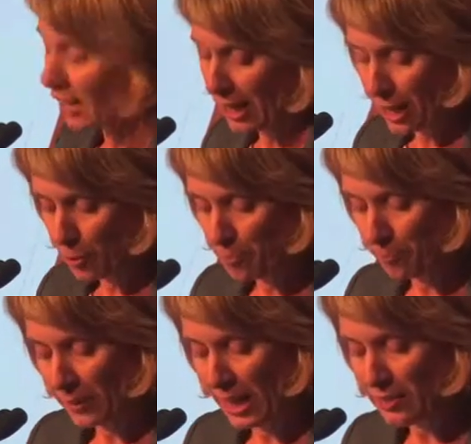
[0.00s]
um,
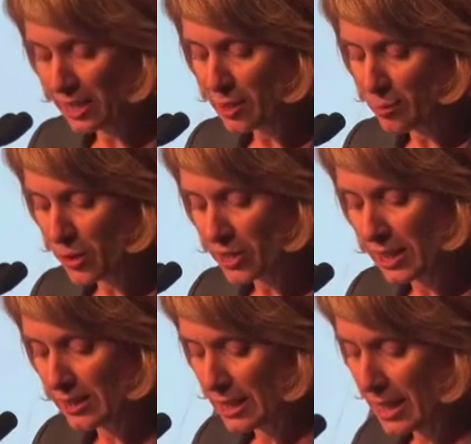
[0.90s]
and these are
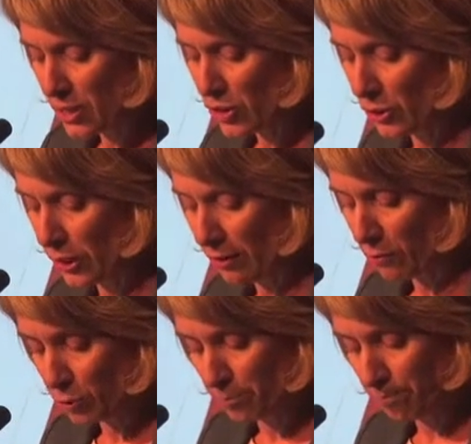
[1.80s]
mostly at the national
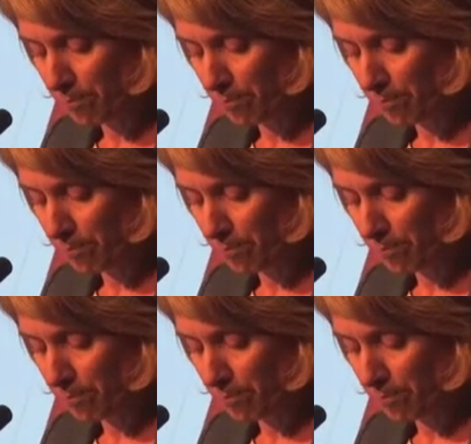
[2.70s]
level.